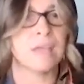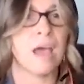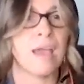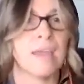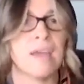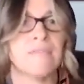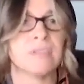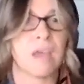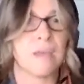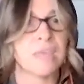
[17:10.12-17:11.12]
to die. Every
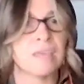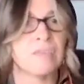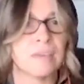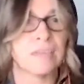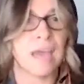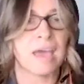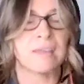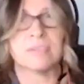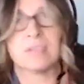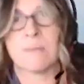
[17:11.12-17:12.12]
time they look at that,
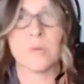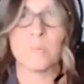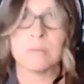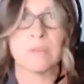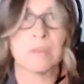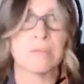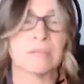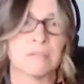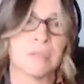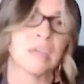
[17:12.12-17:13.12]
every time the wind
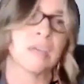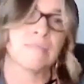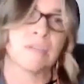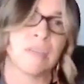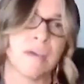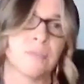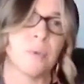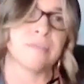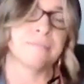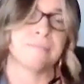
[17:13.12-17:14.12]
blows, they're thinking of their loved one.